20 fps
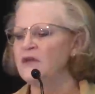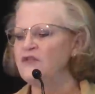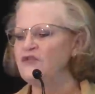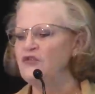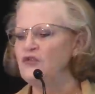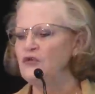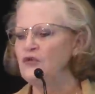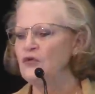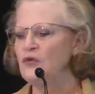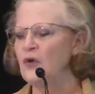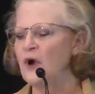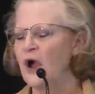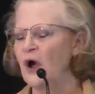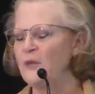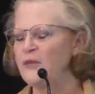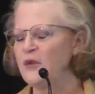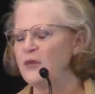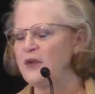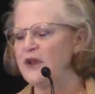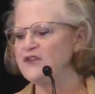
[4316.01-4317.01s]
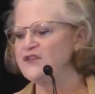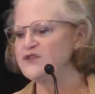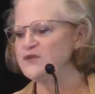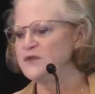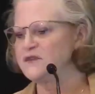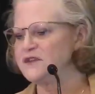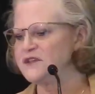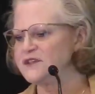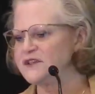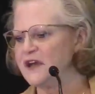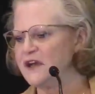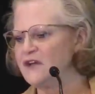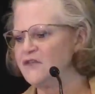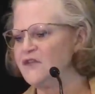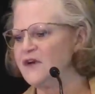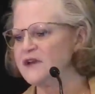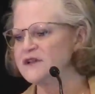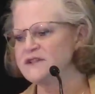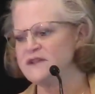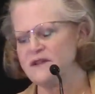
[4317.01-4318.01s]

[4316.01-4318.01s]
to help the patients with the side effects.